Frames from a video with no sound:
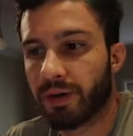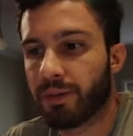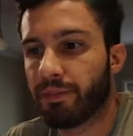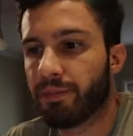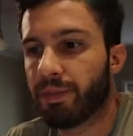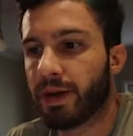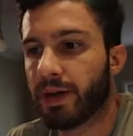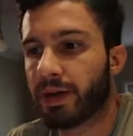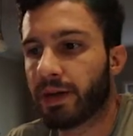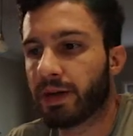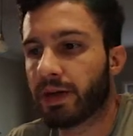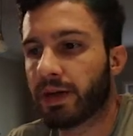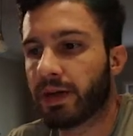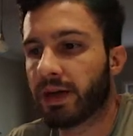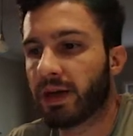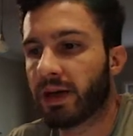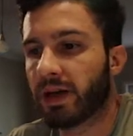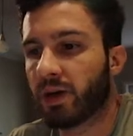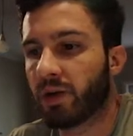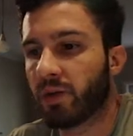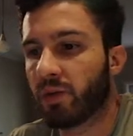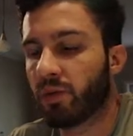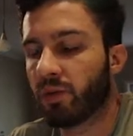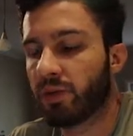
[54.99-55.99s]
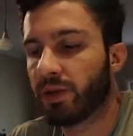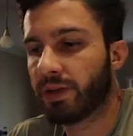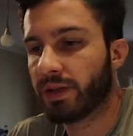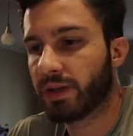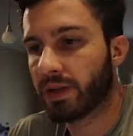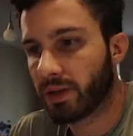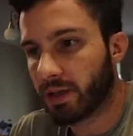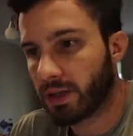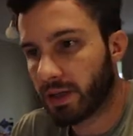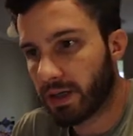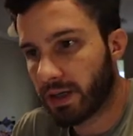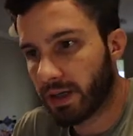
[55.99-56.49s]
a bank account. We'll need
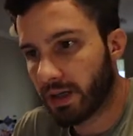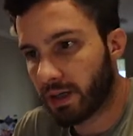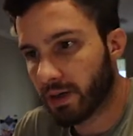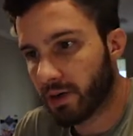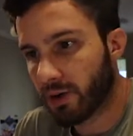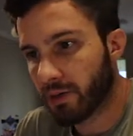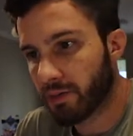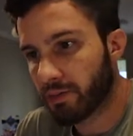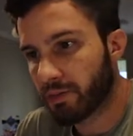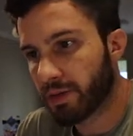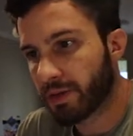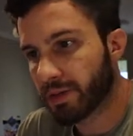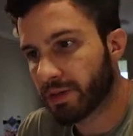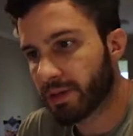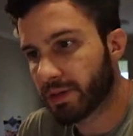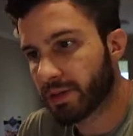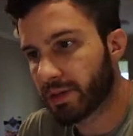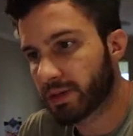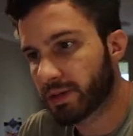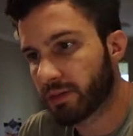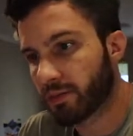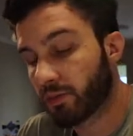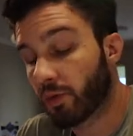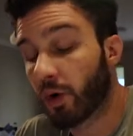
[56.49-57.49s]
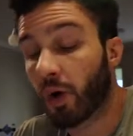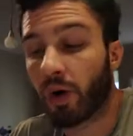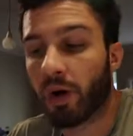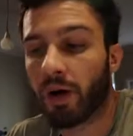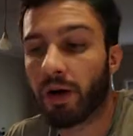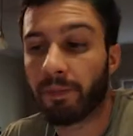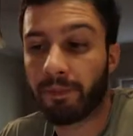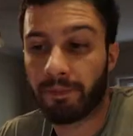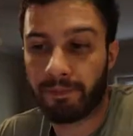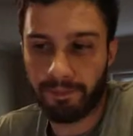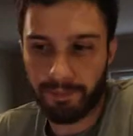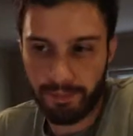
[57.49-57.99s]
to get our business,
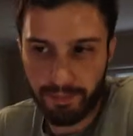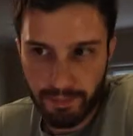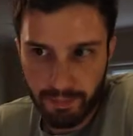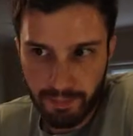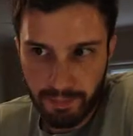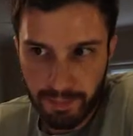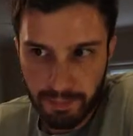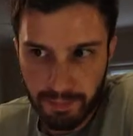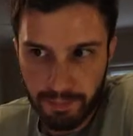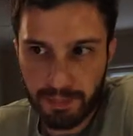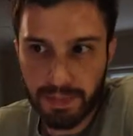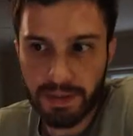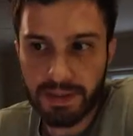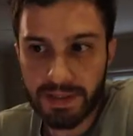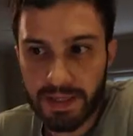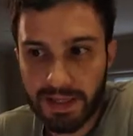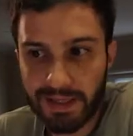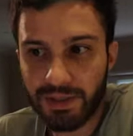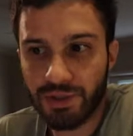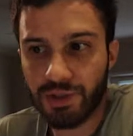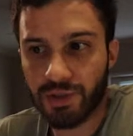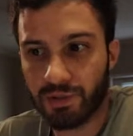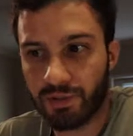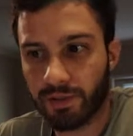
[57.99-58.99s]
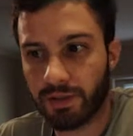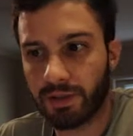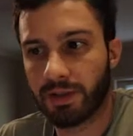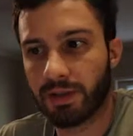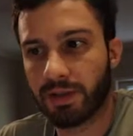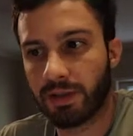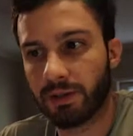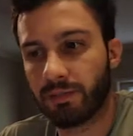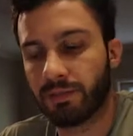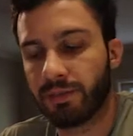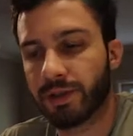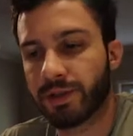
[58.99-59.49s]
potentially
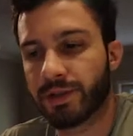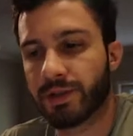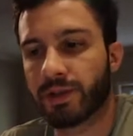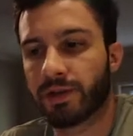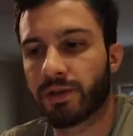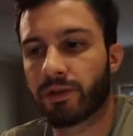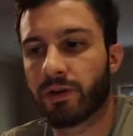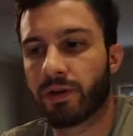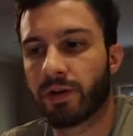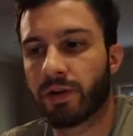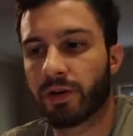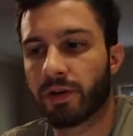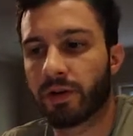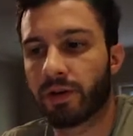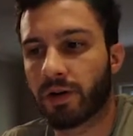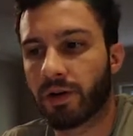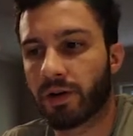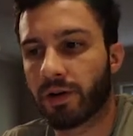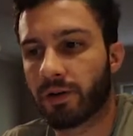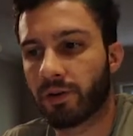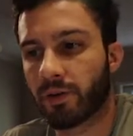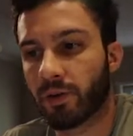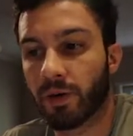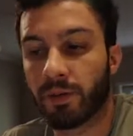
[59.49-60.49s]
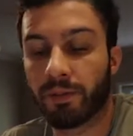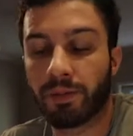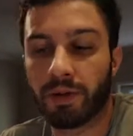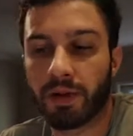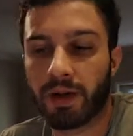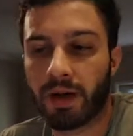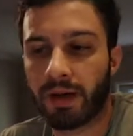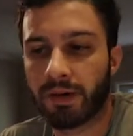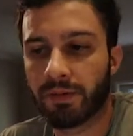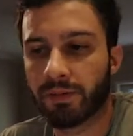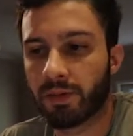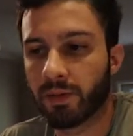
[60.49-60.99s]
get a business credit card or
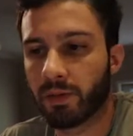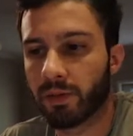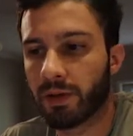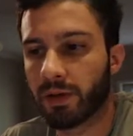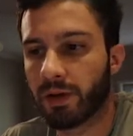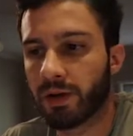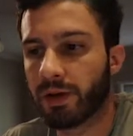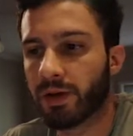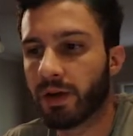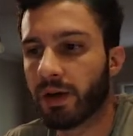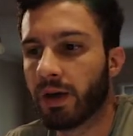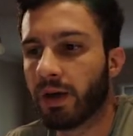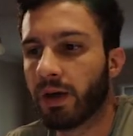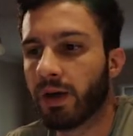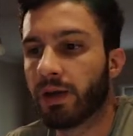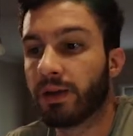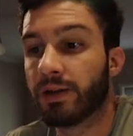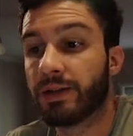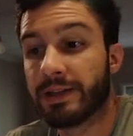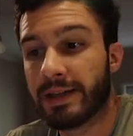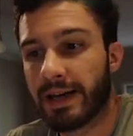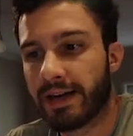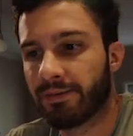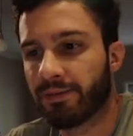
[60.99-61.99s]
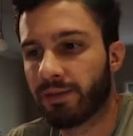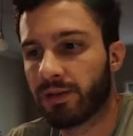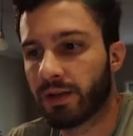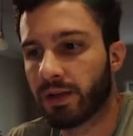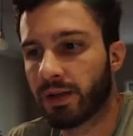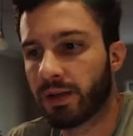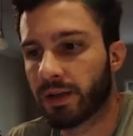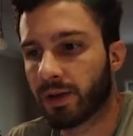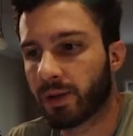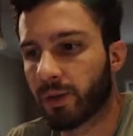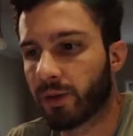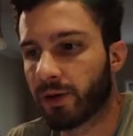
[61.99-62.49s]
apply for one. Definitely
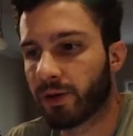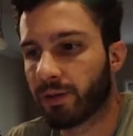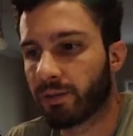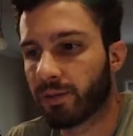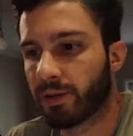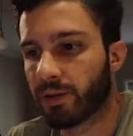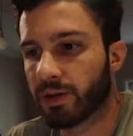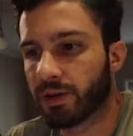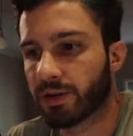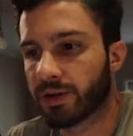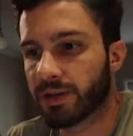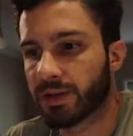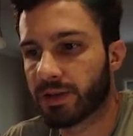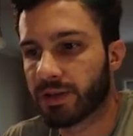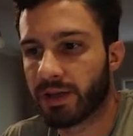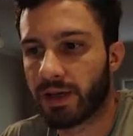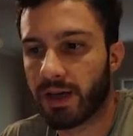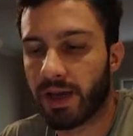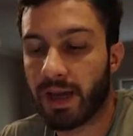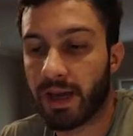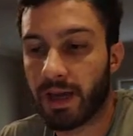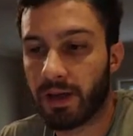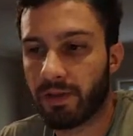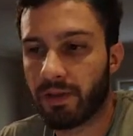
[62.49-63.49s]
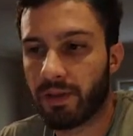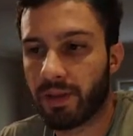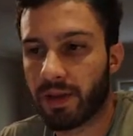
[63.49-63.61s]
get QuickBooks and